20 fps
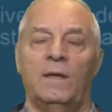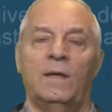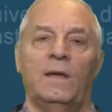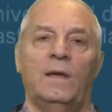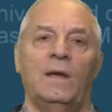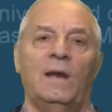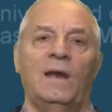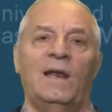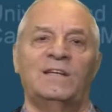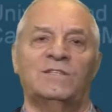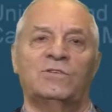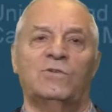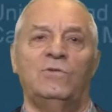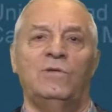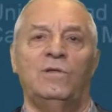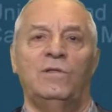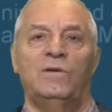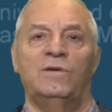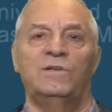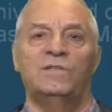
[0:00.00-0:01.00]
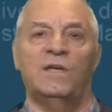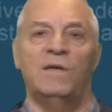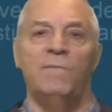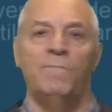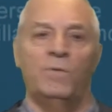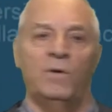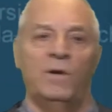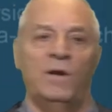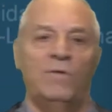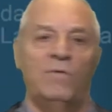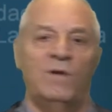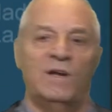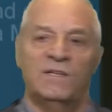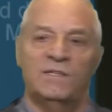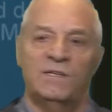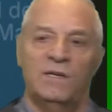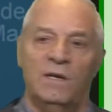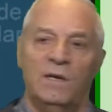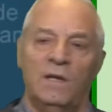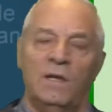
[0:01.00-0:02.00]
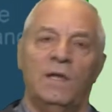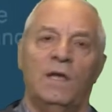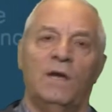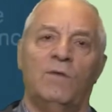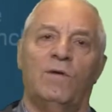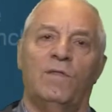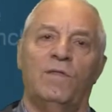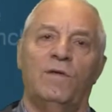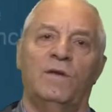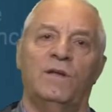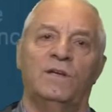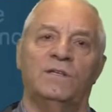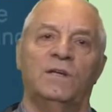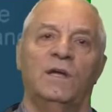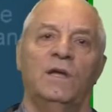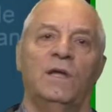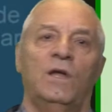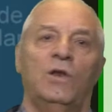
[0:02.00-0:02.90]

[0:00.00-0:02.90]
are not compatible with those of others,